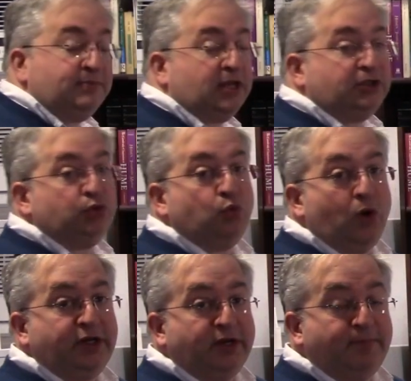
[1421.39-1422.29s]
I do
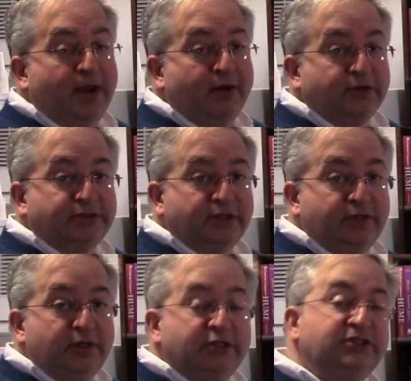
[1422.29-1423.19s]
one comparison,
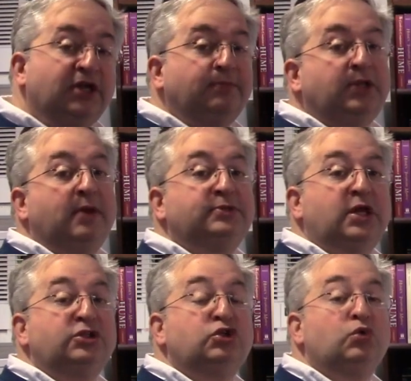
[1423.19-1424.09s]
sometimes I
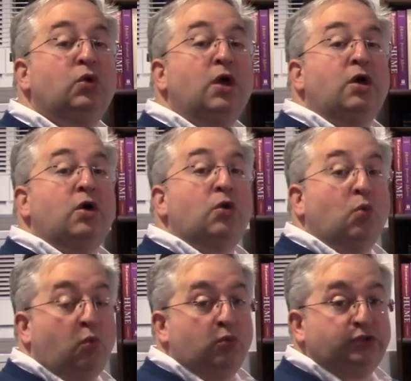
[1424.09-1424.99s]
do
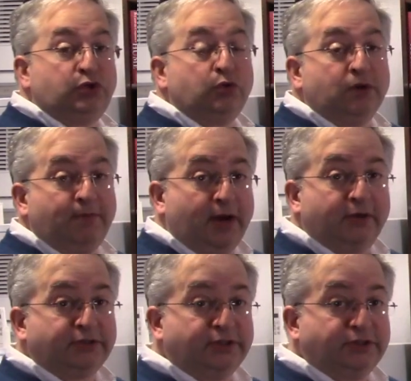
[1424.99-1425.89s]
two
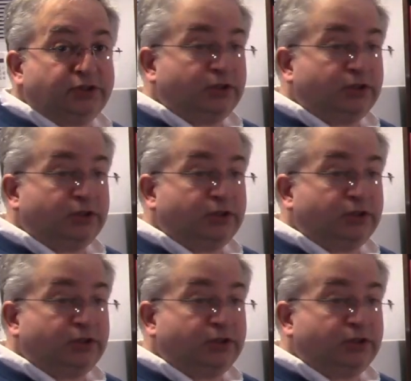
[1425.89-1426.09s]
comparisons.